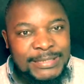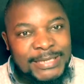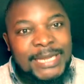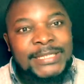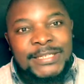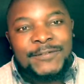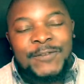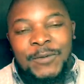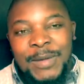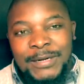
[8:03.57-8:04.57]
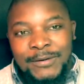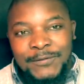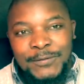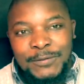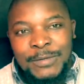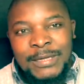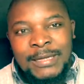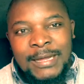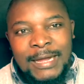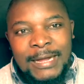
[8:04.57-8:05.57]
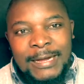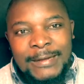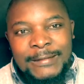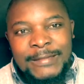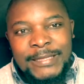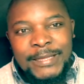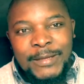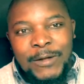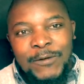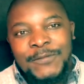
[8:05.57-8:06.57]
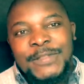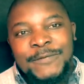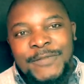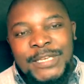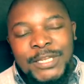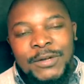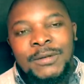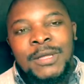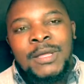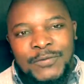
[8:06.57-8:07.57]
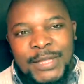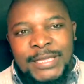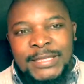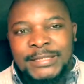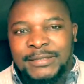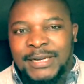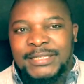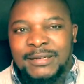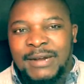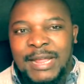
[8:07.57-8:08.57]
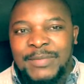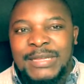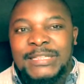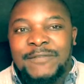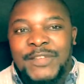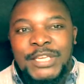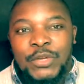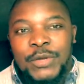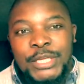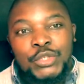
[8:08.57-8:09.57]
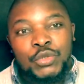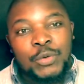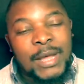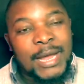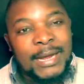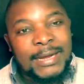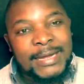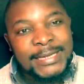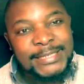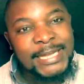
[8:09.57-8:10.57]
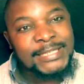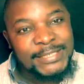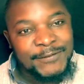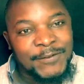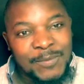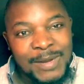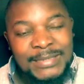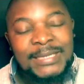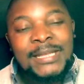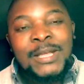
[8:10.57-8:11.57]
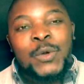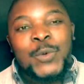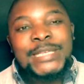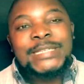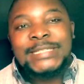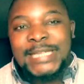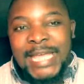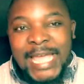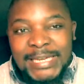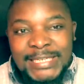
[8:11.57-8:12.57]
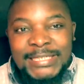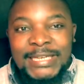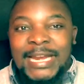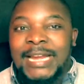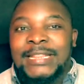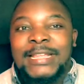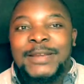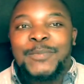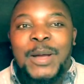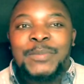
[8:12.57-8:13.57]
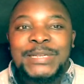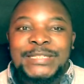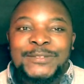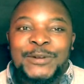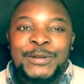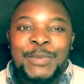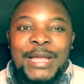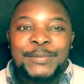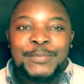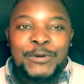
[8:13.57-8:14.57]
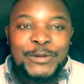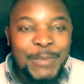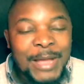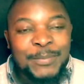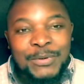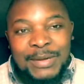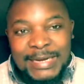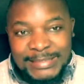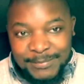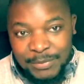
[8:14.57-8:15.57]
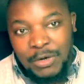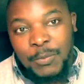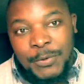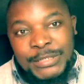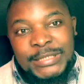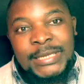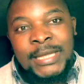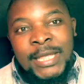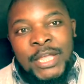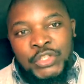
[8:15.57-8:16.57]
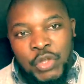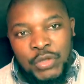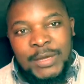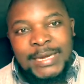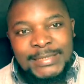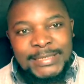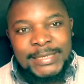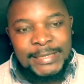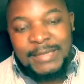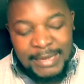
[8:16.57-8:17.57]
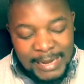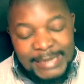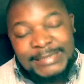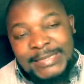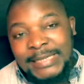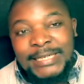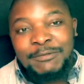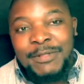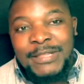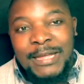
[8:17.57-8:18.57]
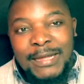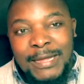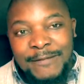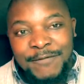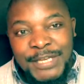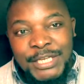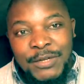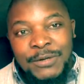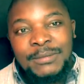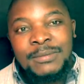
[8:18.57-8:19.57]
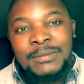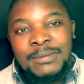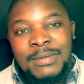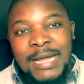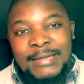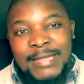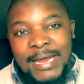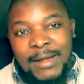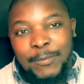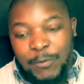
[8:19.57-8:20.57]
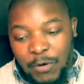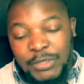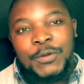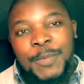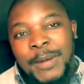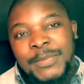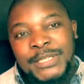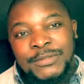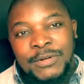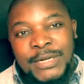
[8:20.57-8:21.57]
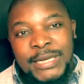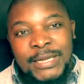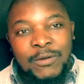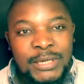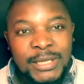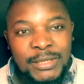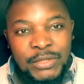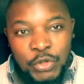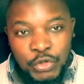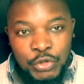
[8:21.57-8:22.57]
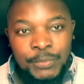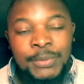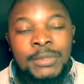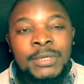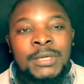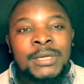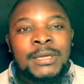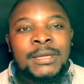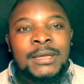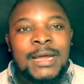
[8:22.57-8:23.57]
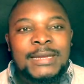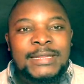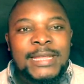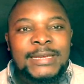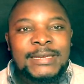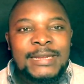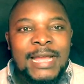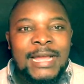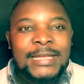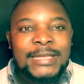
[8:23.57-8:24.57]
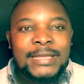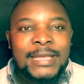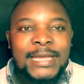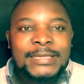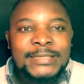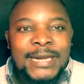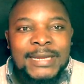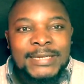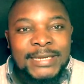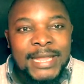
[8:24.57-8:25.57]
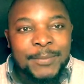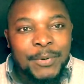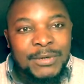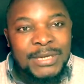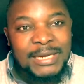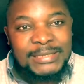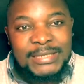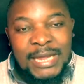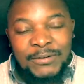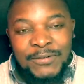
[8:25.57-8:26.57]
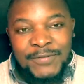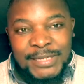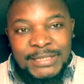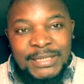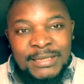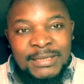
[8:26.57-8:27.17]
text format of the video, like transcribing the video into a text format, which is edited and then published on my blog as a blog post. So you can see I started with a video that got published on the YouTube, and then I extracted a podcast out of it